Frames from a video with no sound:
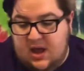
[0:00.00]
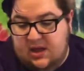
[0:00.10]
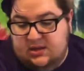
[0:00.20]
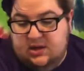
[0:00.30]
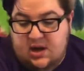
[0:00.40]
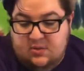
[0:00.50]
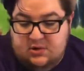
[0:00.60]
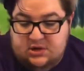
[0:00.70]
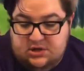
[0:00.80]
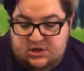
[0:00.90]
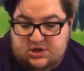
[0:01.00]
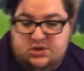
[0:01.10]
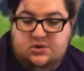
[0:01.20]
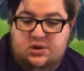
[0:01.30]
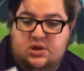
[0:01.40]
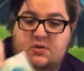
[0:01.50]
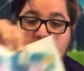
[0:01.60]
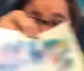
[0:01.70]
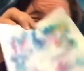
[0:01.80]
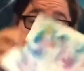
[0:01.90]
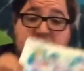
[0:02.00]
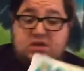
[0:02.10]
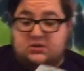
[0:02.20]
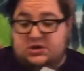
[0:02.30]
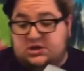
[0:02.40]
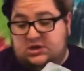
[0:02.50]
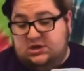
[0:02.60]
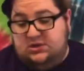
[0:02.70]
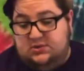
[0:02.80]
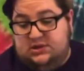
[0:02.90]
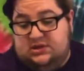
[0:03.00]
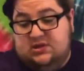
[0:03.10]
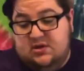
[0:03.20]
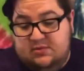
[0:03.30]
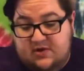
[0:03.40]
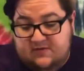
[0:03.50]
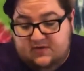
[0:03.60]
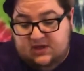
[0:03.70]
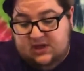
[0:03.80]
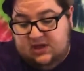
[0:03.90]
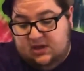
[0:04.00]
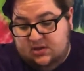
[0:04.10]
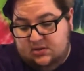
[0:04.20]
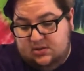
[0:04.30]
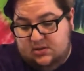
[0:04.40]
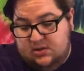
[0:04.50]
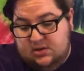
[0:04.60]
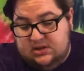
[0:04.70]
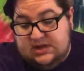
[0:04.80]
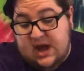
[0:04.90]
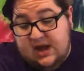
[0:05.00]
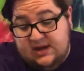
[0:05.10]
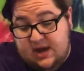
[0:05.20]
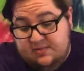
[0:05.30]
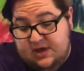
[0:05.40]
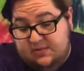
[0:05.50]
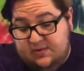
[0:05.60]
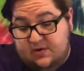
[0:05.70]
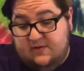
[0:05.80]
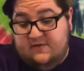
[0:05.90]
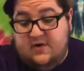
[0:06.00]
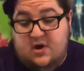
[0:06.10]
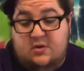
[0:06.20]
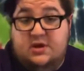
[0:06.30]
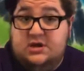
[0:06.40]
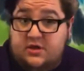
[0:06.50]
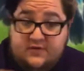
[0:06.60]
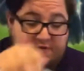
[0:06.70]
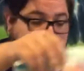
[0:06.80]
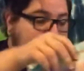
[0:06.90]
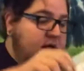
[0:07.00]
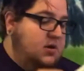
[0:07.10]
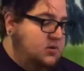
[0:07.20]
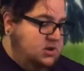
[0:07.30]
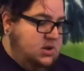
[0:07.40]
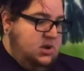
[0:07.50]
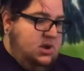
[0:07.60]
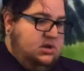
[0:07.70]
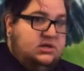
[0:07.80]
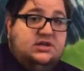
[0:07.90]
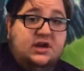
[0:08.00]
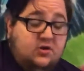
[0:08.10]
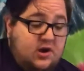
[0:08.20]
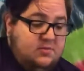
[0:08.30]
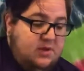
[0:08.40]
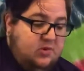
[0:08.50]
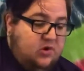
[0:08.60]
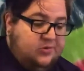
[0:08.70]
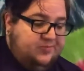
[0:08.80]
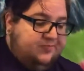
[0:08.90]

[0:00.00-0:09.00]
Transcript: And then I wanted to show you, I'm actually going to use some of the tie-dye paper from another video to decorate my bowl.